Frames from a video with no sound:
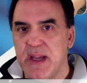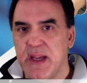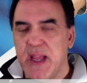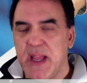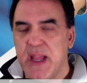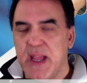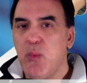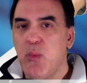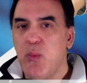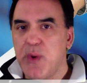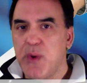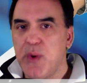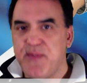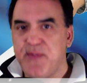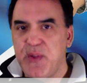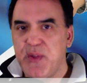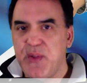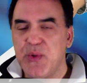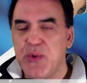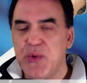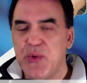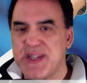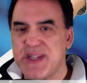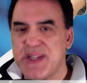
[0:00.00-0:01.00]
He
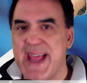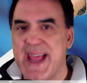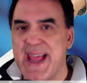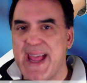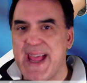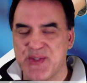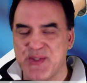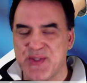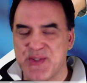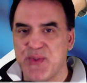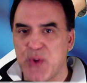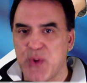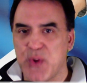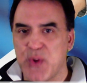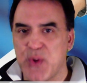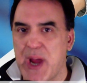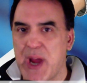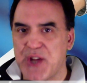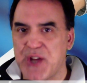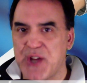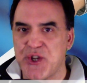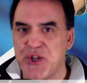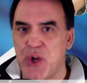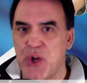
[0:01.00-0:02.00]
refused to answer the
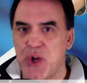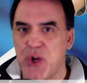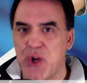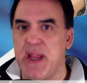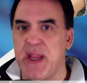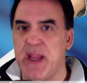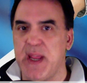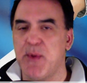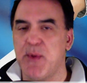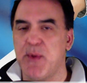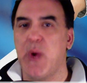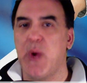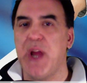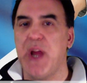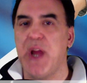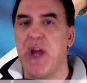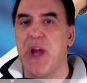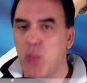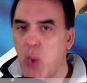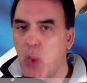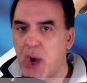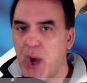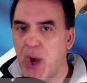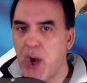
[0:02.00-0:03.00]
question on
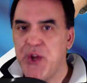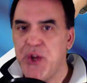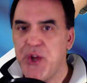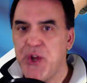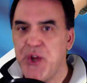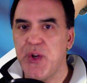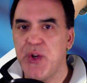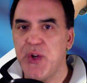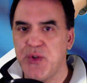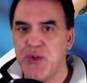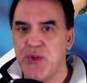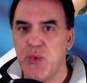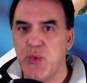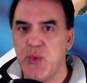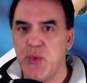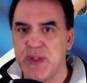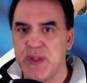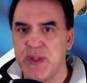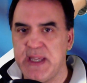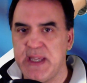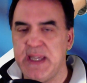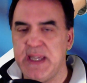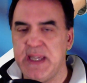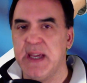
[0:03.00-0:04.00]
immigration. What are you going to do with
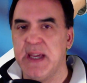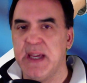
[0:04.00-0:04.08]
the